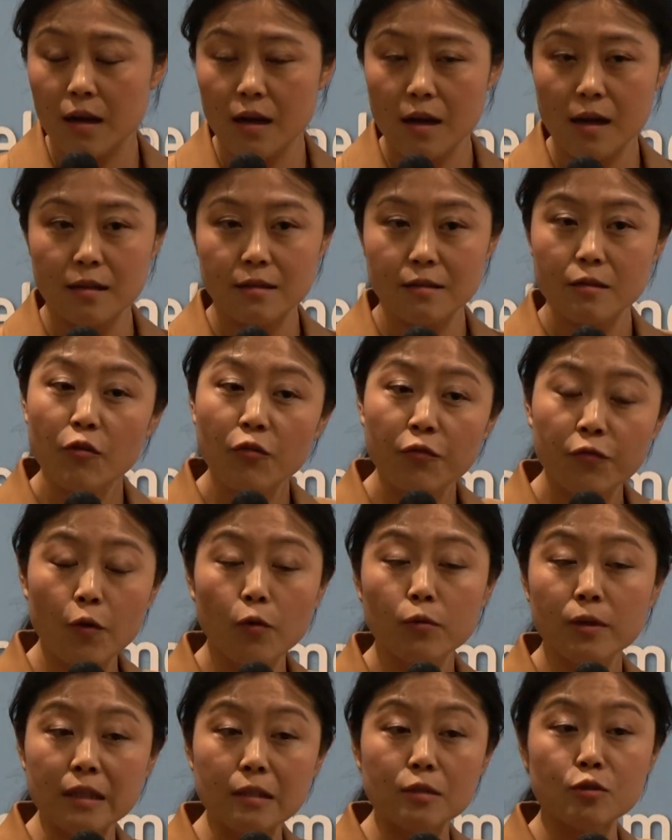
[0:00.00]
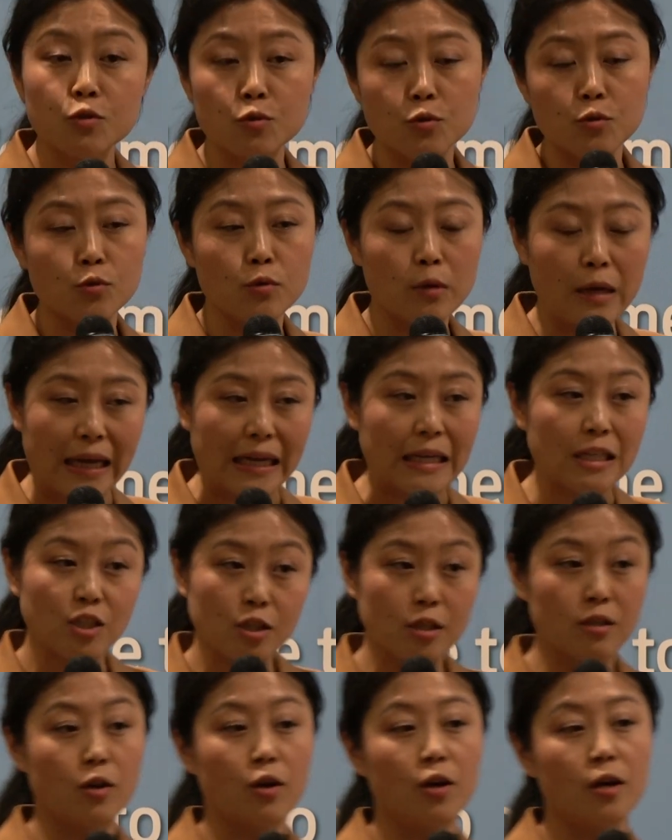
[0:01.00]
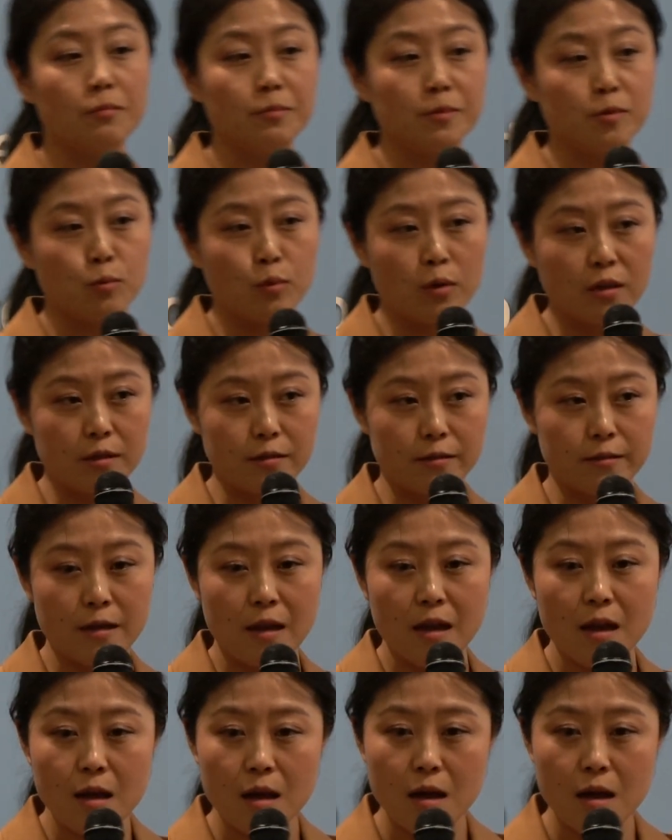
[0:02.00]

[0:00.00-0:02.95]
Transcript: and 42 Asian herbs was